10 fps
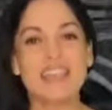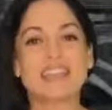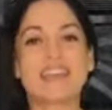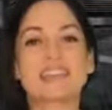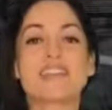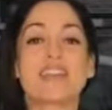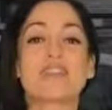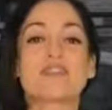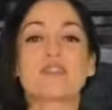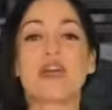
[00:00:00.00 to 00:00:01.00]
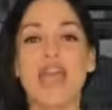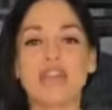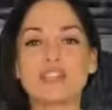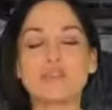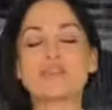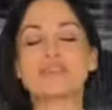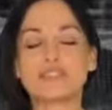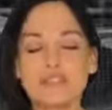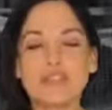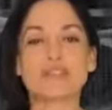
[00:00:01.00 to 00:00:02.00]
to get together for their annual
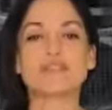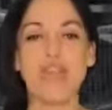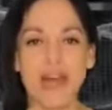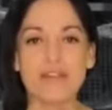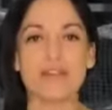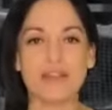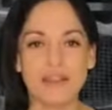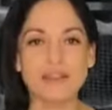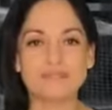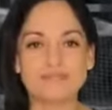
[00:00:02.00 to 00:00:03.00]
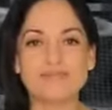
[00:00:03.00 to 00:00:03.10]
secretive gathering.